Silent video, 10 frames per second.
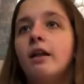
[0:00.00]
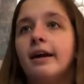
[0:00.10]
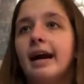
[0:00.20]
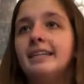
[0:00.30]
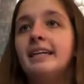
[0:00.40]

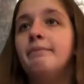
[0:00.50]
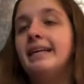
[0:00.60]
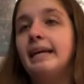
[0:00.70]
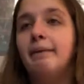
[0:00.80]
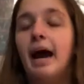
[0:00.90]
Like I did
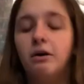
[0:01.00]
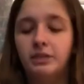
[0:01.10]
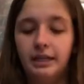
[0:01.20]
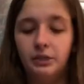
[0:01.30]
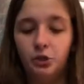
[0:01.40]
Mickey
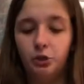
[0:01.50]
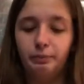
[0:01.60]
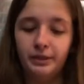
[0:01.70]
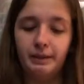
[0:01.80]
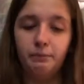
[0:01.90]
Mouse and it's
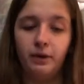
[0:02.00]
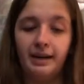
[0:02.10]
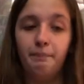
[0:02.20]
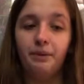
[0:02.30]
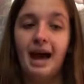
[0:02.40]
super simple,
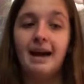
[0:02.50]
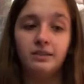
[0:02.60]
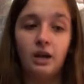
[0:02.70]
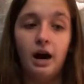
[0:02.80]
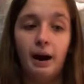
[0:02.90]
like a
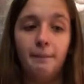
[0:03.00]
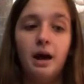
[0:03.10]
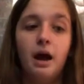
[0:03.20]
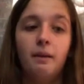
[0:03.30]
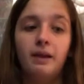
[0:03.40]
black top,
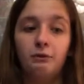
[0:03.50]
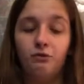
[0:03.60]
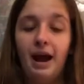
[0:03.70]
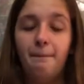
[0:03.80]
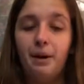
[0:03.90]
like
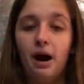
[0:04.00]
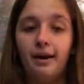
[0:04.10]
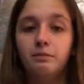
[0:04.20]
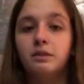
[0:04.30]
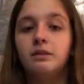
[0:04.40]
red
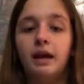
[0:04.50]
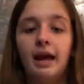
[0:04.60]
bottoms.